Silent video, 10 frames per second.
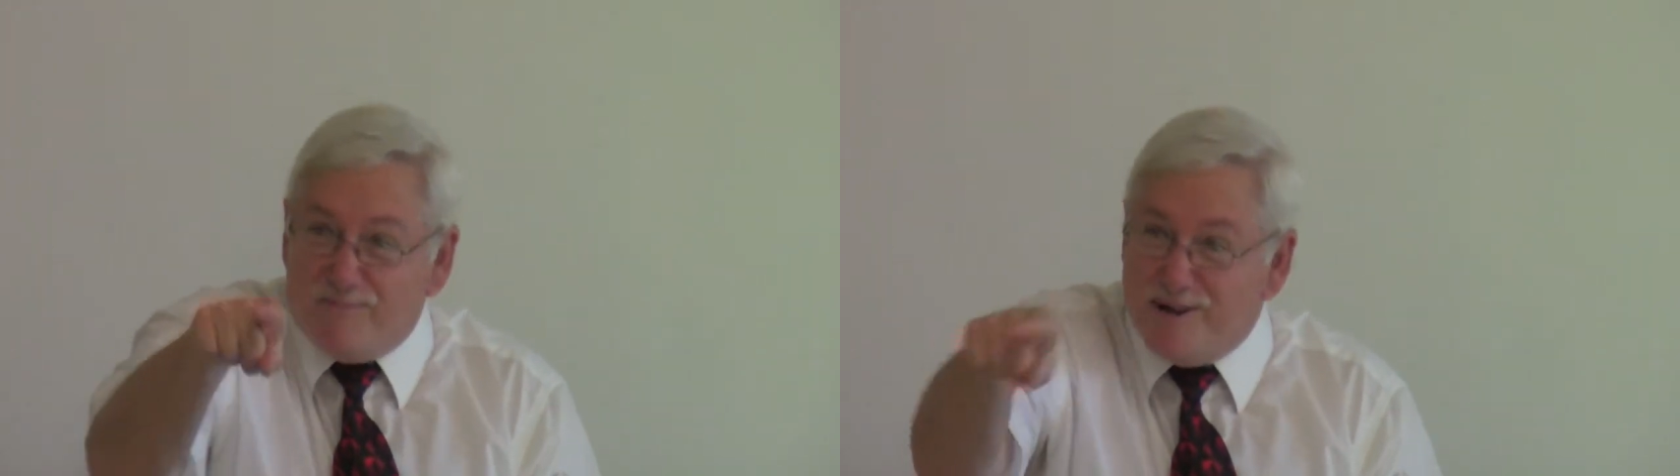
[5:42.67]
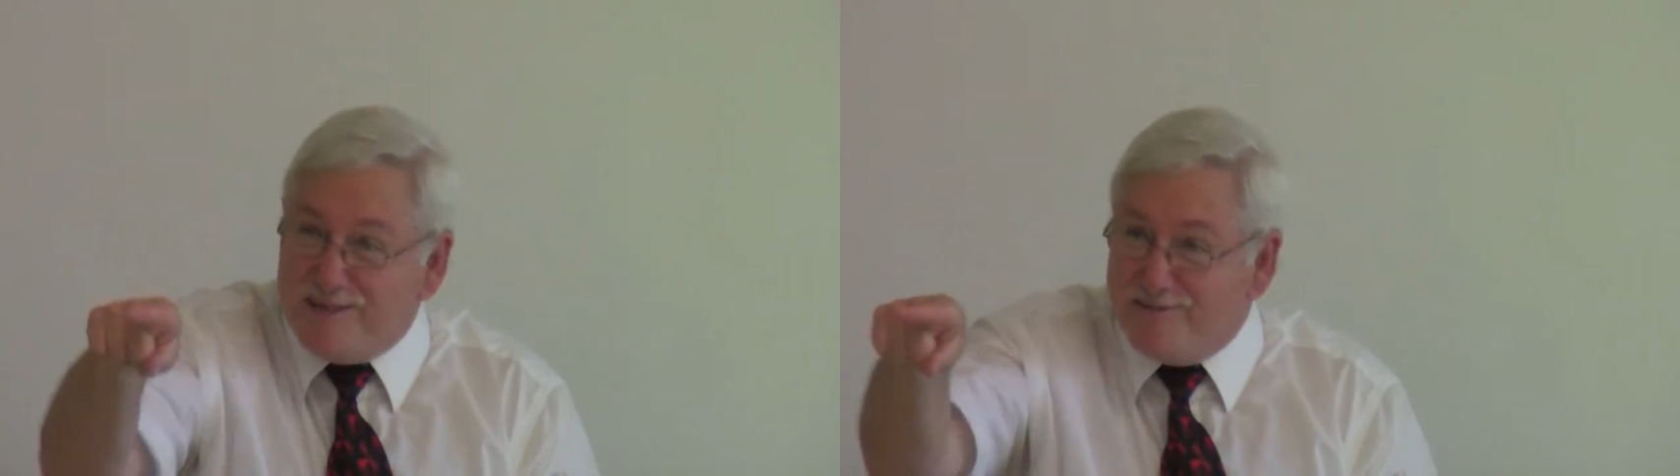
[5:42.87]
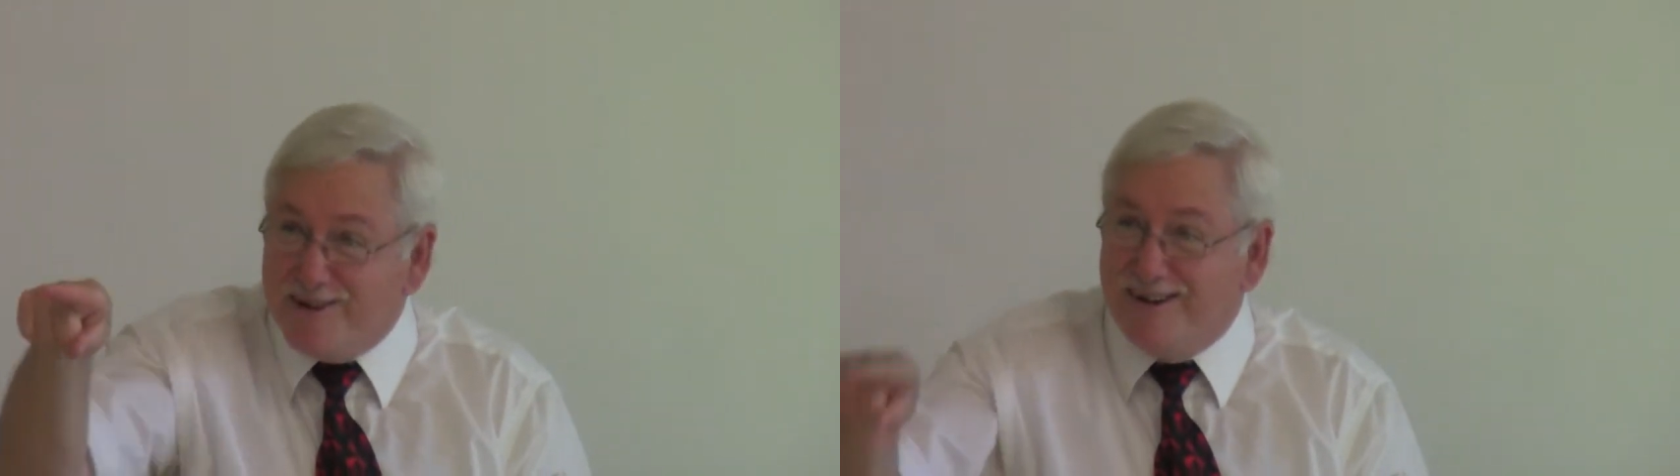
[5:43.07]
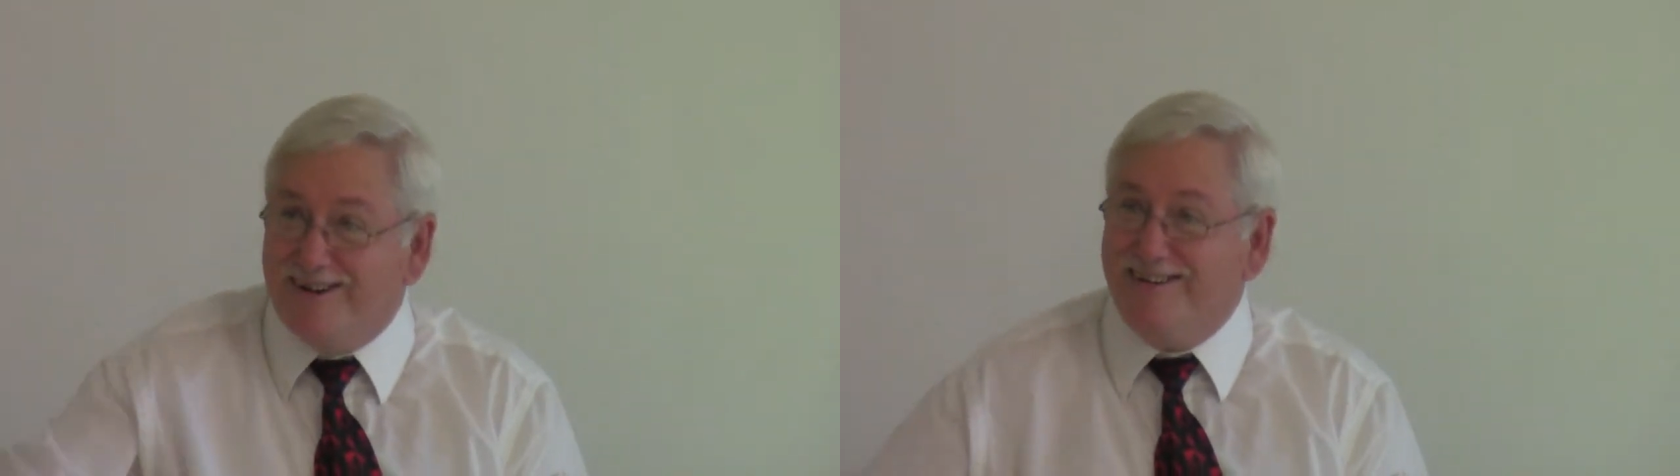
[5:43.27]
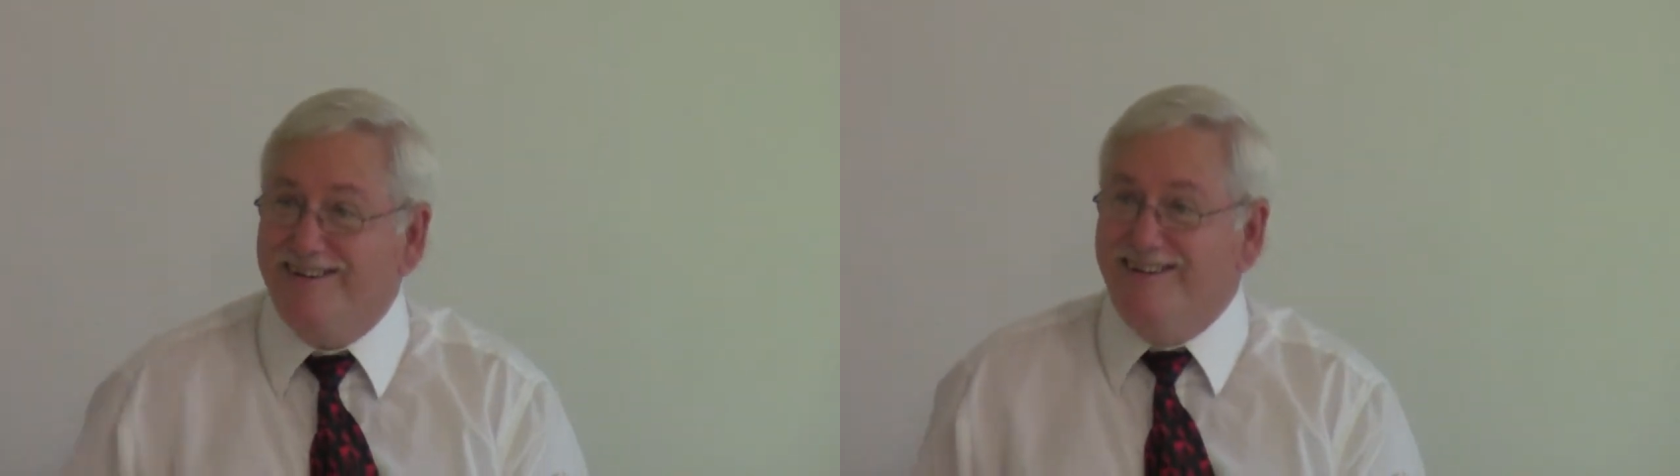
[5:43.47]
they point the
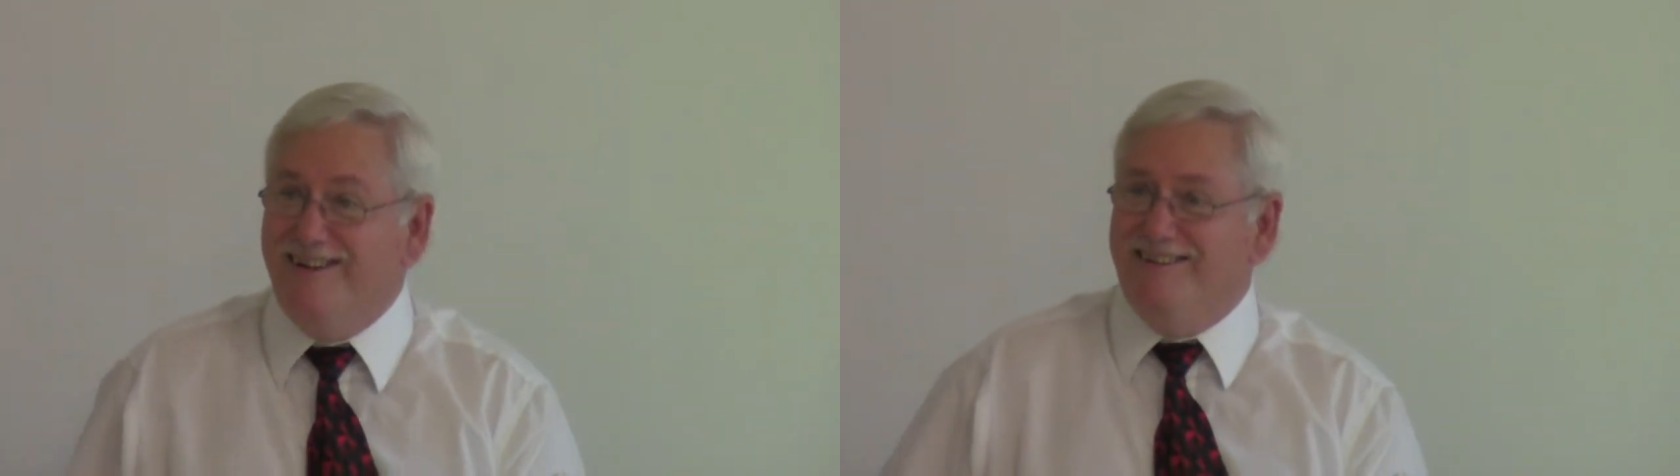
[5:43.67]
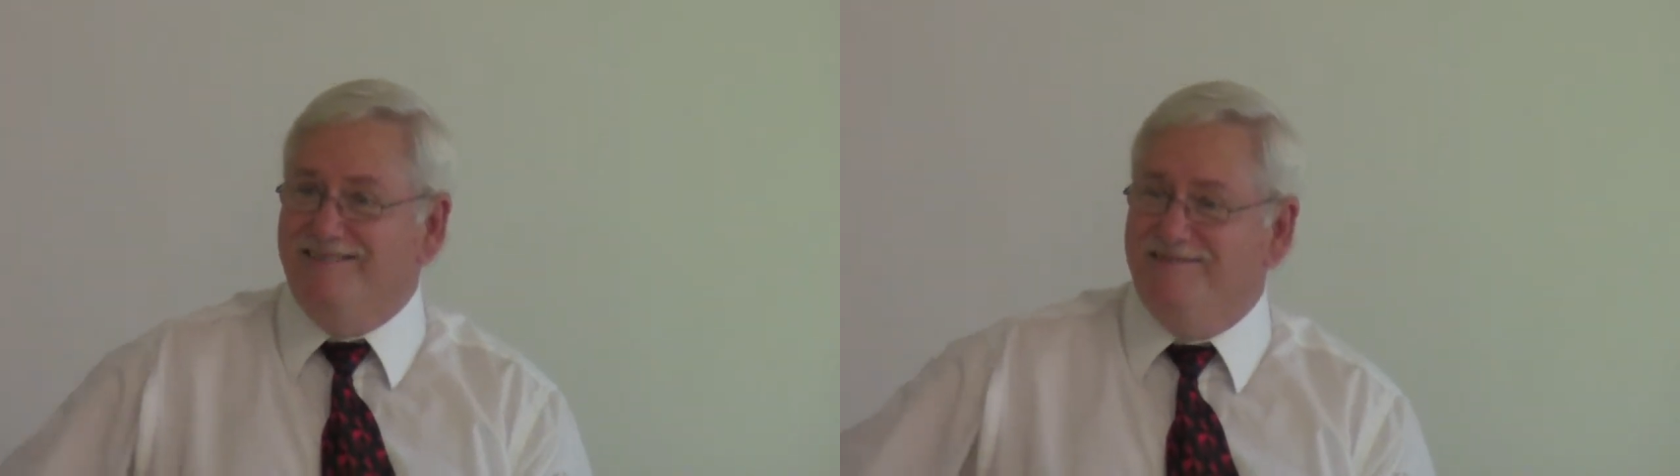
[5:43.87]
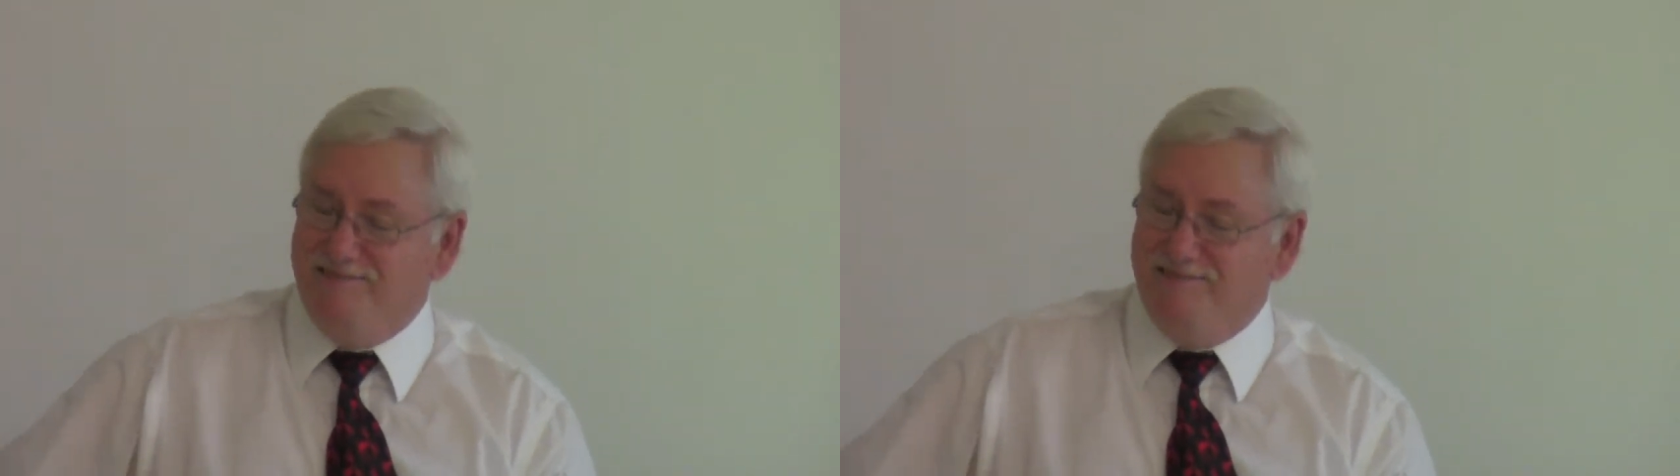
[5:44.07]
finger, you know?